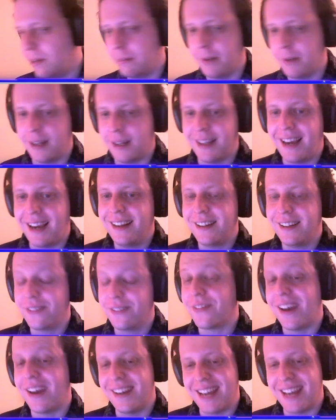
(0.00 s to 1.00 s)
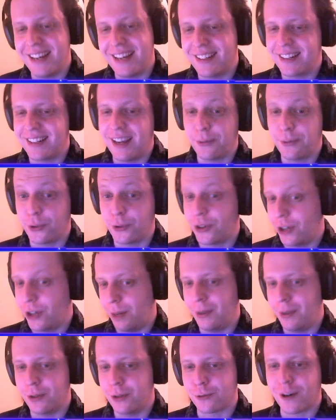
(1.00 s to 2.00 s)
but that is a fantastic name for a
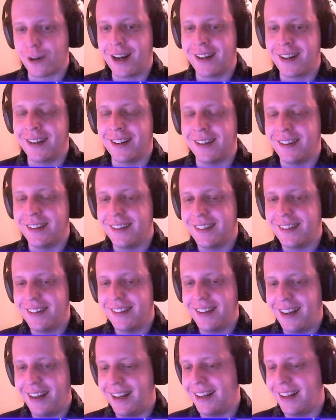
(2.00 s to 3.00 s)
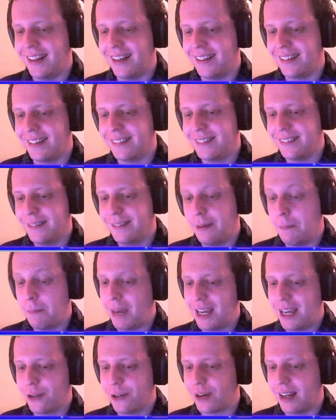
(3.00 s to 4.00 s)
goblin-run
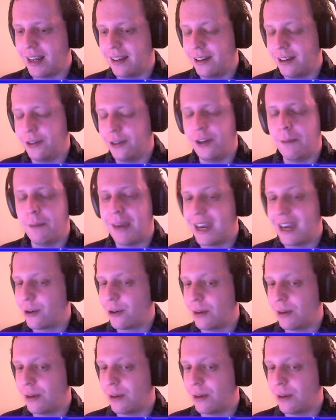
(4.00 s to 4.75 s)
bakery. Oh, not bakery,